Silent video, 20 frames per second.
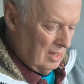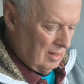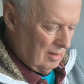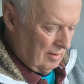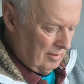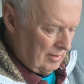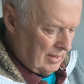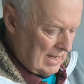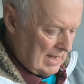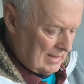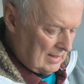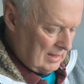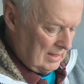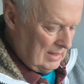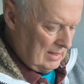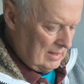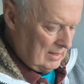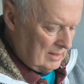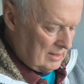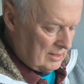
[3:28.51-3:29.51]
That
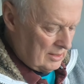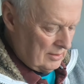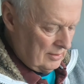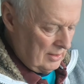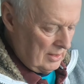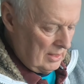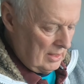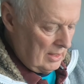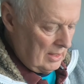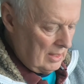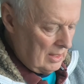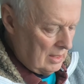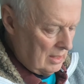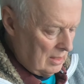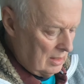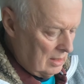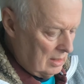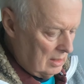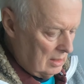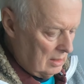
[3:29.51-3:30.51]
is the
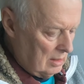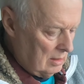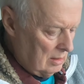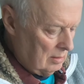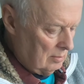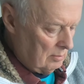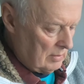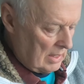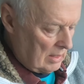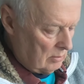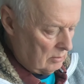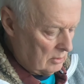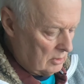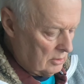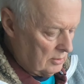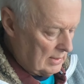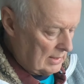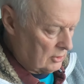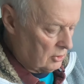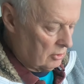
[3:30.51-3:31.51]

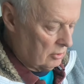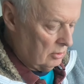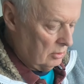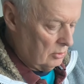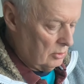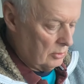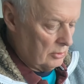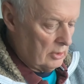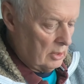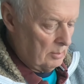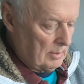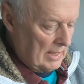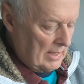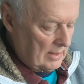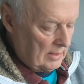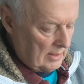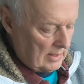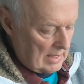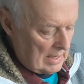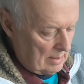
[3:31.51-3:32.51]
mount, that screws onto the back
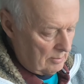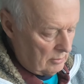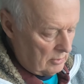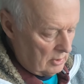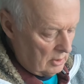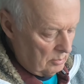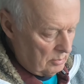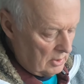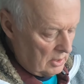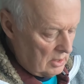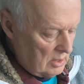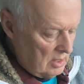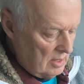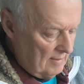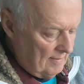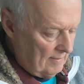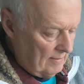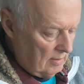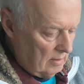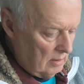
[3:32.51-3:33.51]
of the camera, I
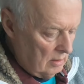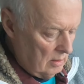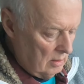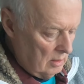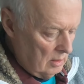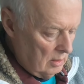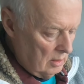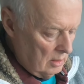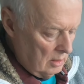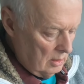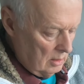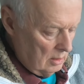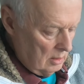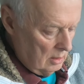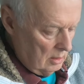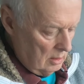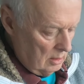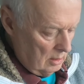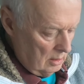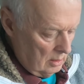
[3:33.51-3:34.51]
believe.
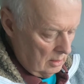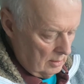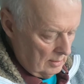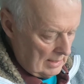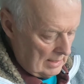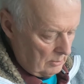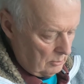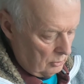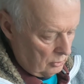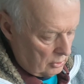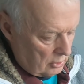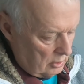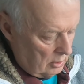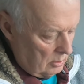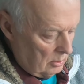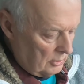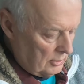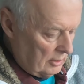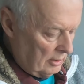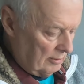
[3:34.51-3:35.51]
That will
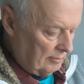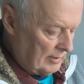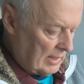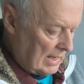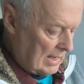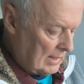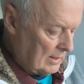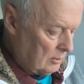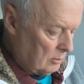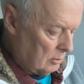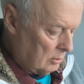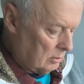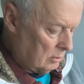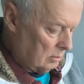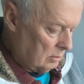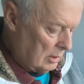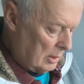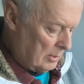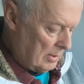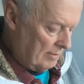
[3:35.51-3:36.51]
screw onto the van, or
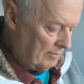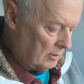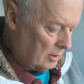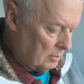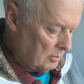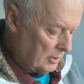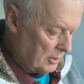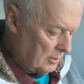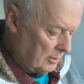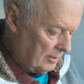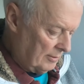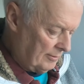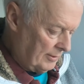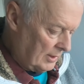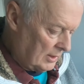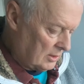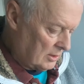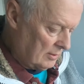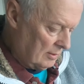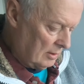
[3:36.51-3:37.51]
however I'm going to
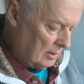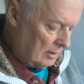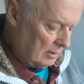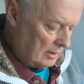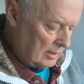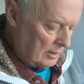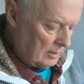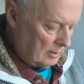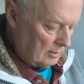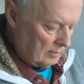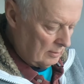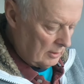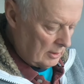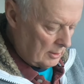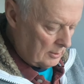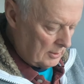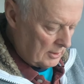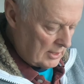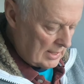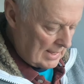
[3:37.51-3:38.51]
affix, going
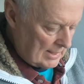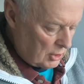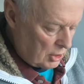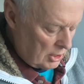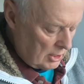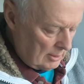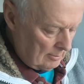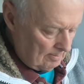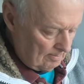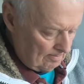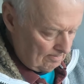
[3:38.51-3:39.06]
to attach it.